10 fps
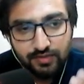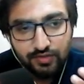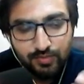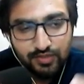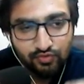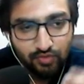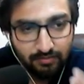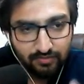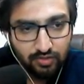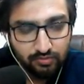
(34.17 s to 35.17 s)
It means you
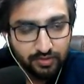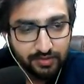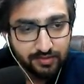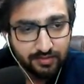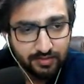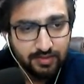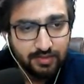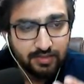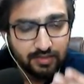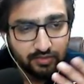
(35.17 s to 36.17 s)
have calculated
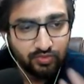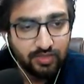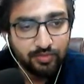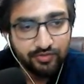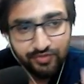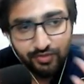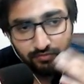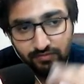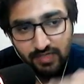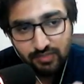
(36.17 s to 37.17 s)
20%
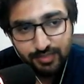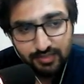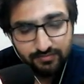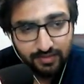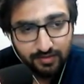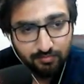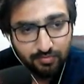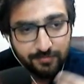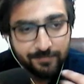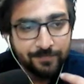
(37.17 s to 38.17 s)
of that specific number.
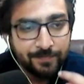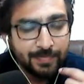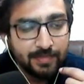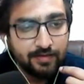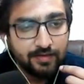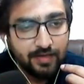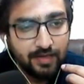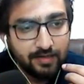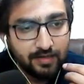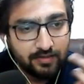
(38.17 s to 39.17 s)

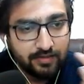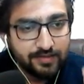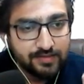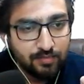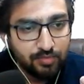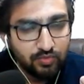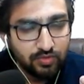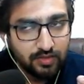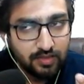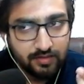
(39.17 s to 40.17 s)
And another example,
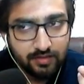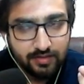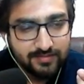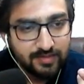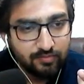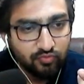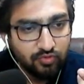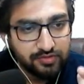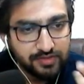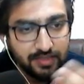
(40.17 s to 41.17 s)
another concept
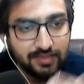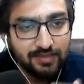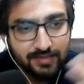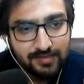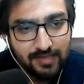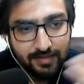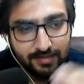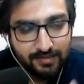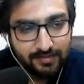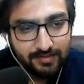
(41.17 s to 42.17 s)
was increase and
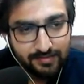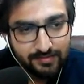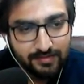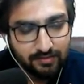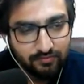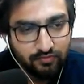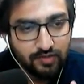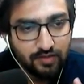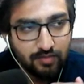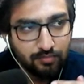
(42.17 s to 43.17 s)
decrease thing. For
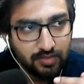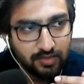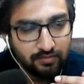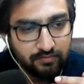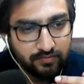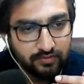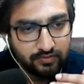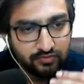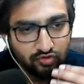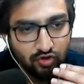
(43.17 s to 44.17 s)
example, if
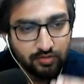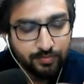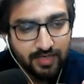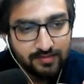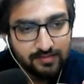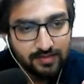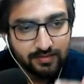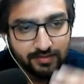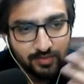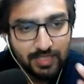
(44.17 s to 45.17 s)
stock price
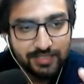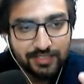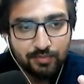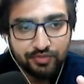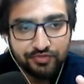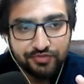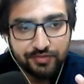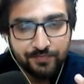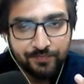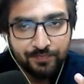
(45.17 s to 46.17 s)
increase by
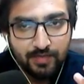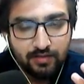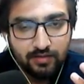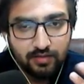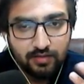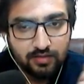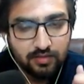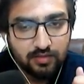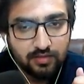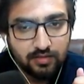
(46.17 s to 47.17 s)
10%,
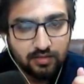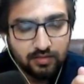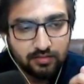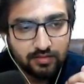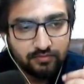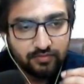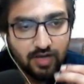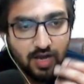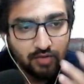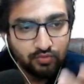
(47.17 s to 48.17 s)
uh, if a
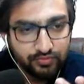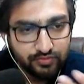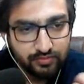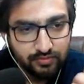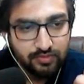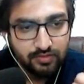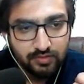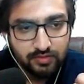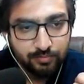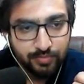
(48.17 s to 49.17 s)
house
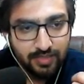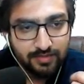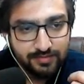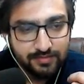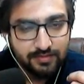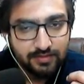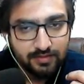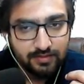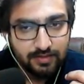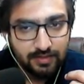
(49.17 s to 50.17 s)
price
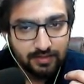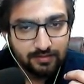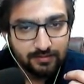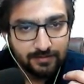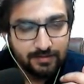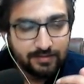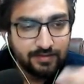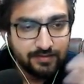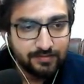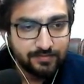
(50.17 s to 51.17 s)

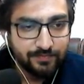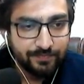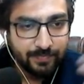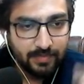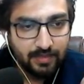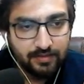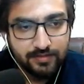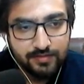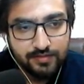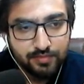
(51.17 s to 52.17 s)
increases
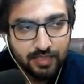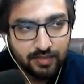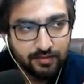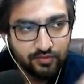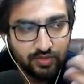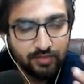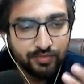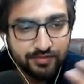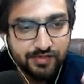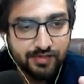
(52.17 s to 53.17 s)
by
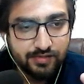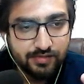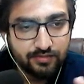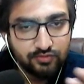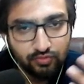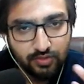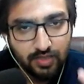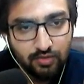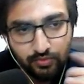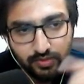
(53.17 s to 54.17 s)
20%, so
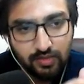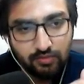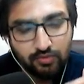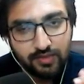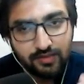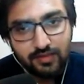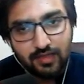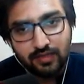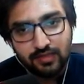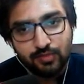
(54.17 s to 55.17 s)
how you will calculate it,
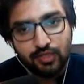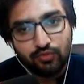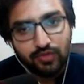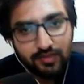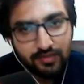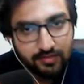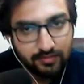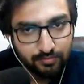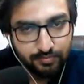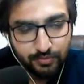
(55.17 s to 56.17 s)
I explained you that in the
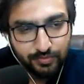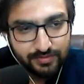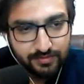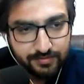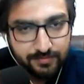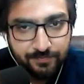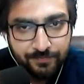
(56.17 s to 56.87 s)
previous lesson.